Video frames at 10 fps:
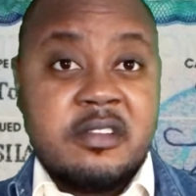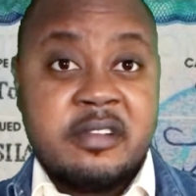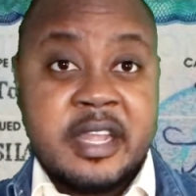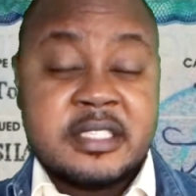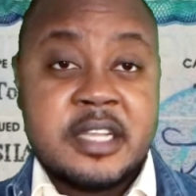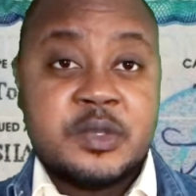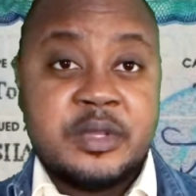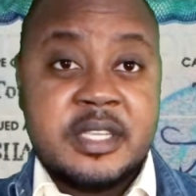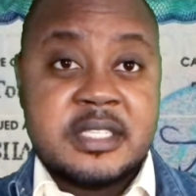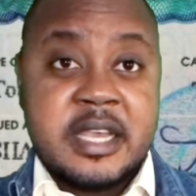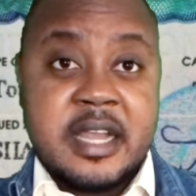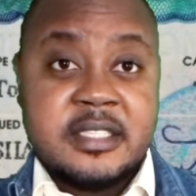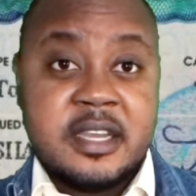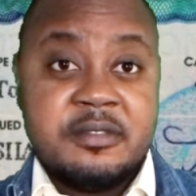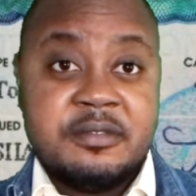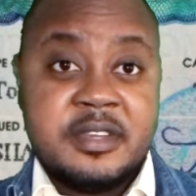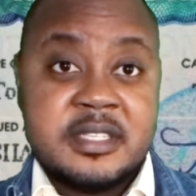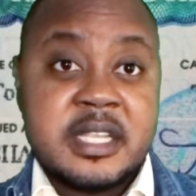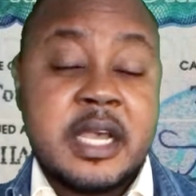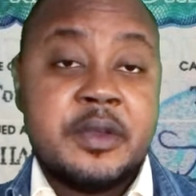related to this guardian
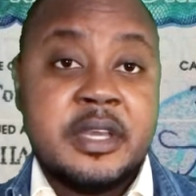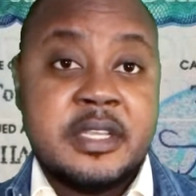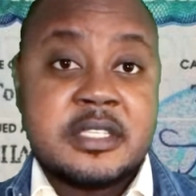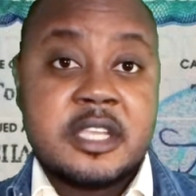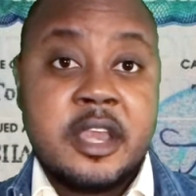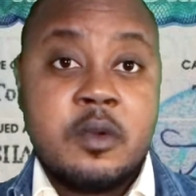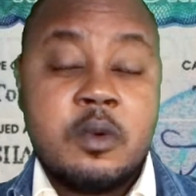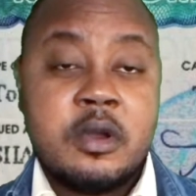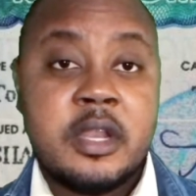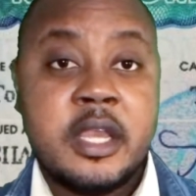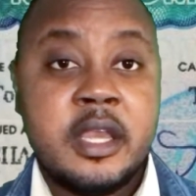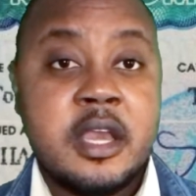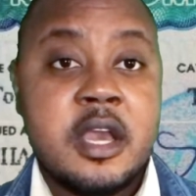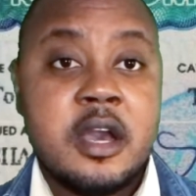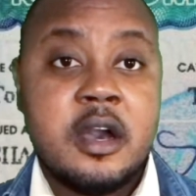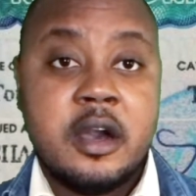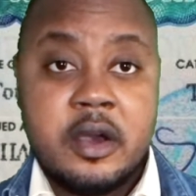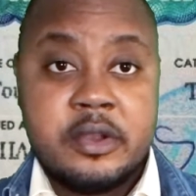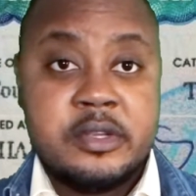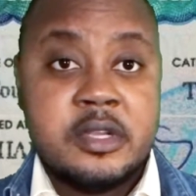visa is equally
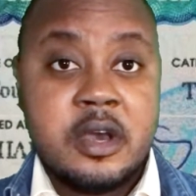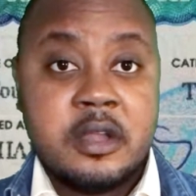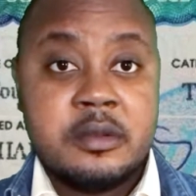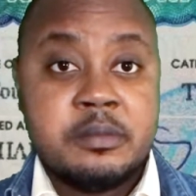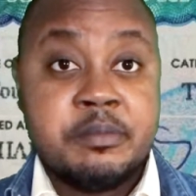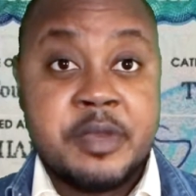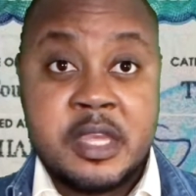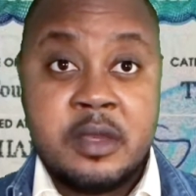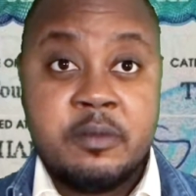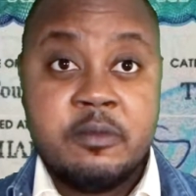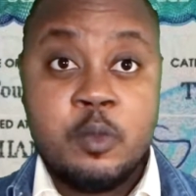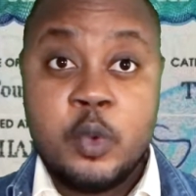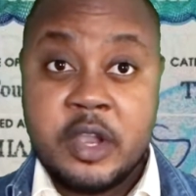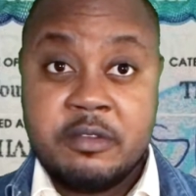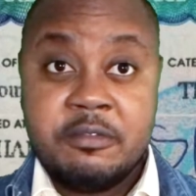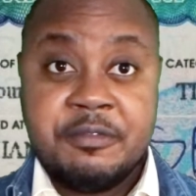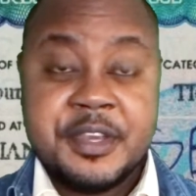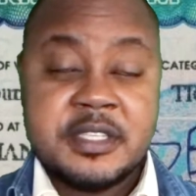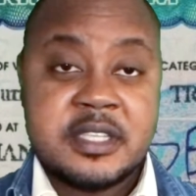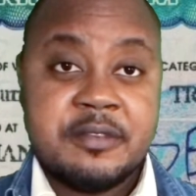non-B work
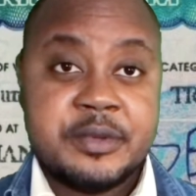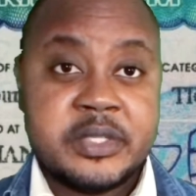visa for